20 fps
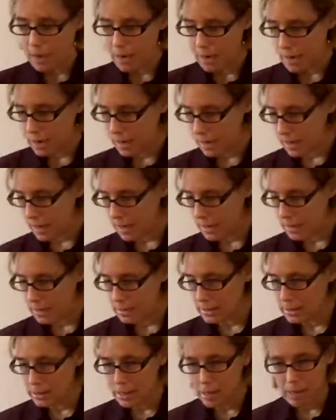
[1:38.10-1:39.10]

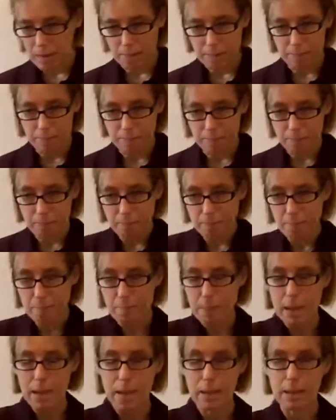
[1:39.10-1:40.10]
and
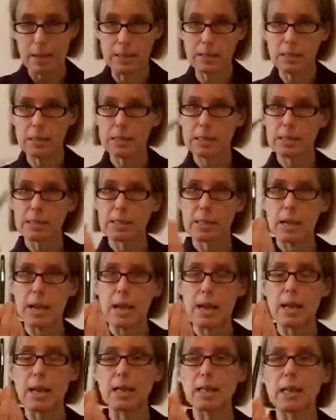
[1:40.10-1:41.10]
pens,
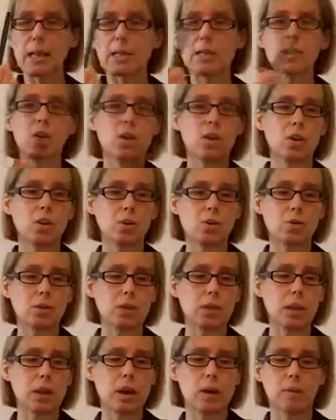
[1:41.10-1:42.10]
and I like to
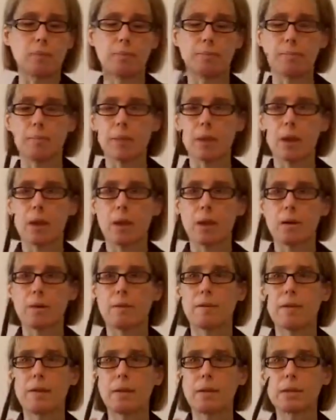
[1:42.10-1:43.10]
use
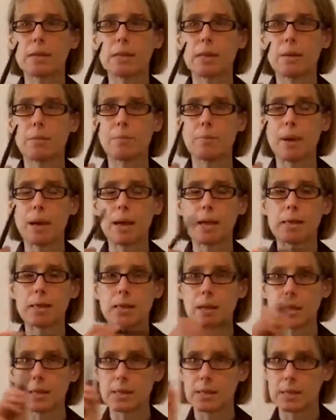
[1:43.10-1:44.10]
felt tip pens
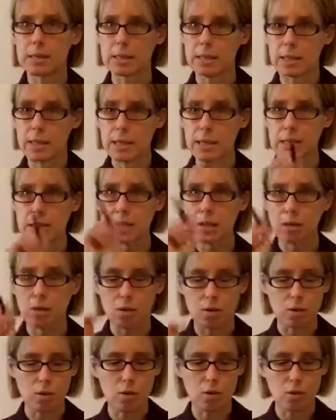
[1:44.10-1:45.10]
because it's
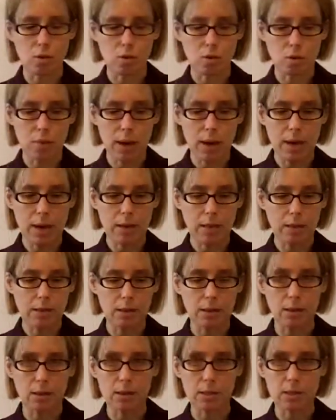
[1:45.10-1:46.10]
easier to
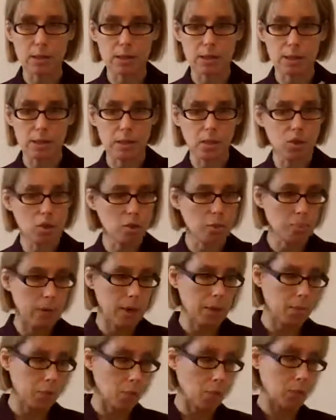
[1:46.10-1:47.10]
trace onto the tissue
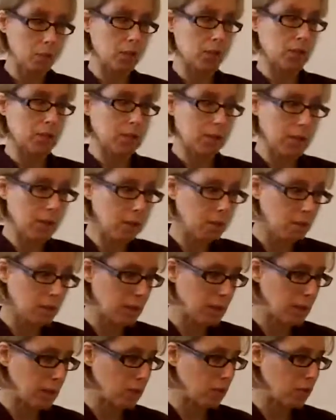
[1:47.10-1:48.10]
paper, which is the other
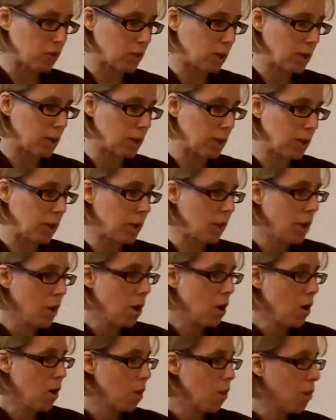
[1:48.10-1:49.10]
thing that you're going to need,
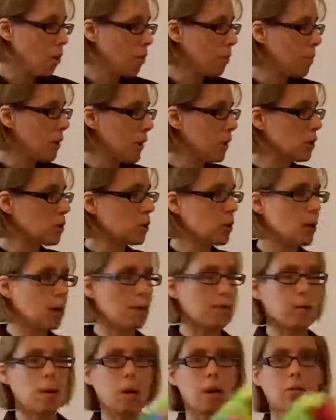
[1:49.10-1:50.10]
a whole bunch
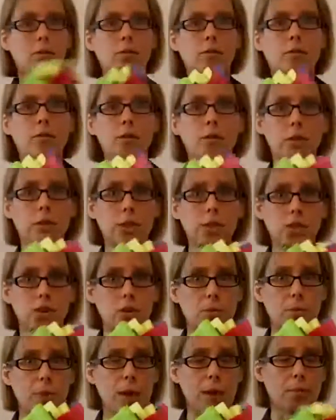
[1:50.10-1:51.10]
of colorful
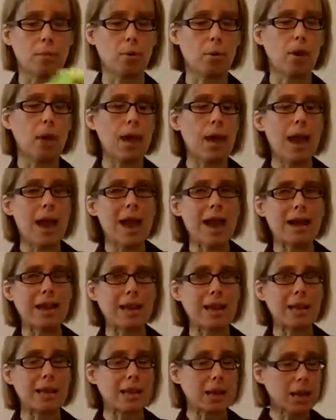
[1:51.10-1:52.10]
tissue paper. And
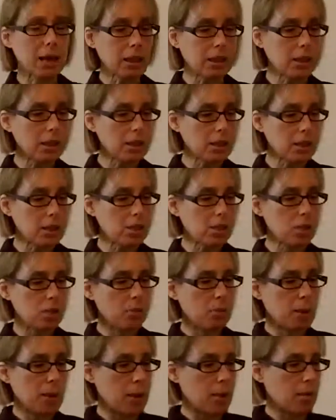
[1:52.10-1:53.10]
I cut the
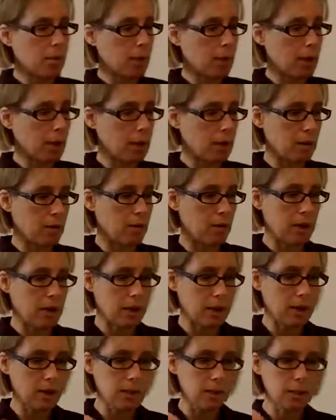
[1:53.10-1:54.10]
tissue paper in
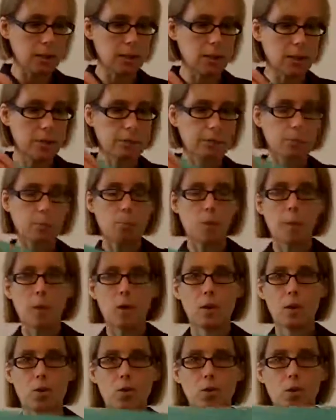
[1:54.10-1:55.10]
advance
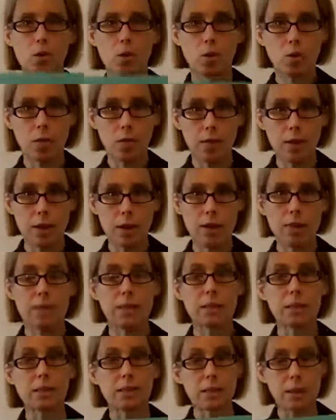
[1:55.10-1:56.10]
to fit
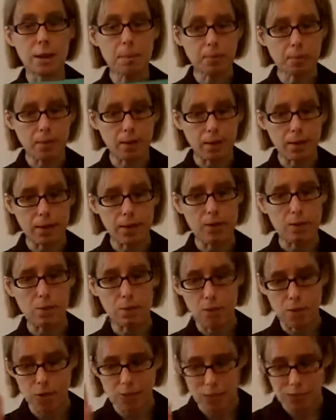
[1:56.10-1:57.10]
the template,
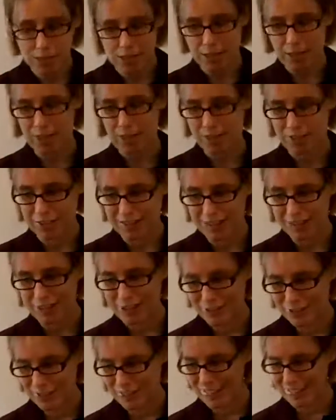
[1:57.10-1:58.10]
which is another thing
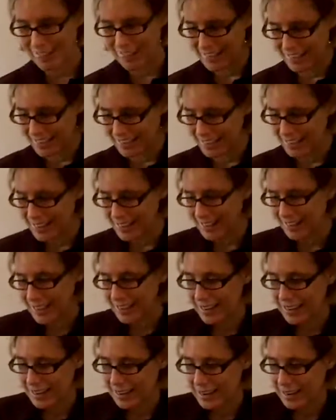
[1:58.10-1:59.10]
that you're going to need.
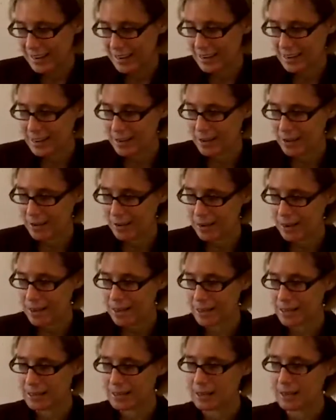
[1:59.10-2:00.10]
And here
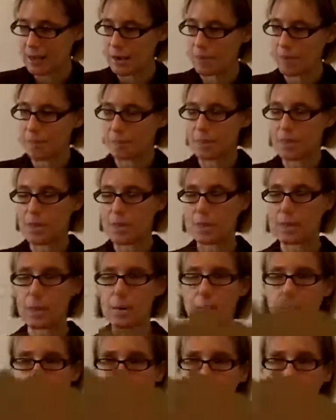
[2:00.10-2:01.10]
is the
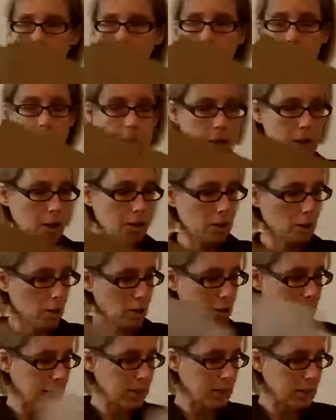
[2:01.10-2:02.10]
template. So
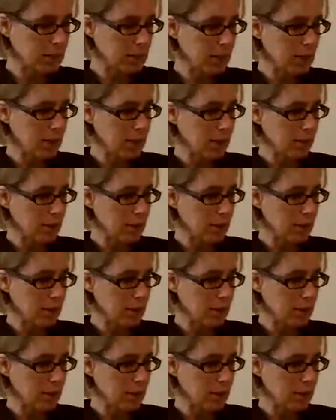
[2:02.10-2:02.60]
you can see in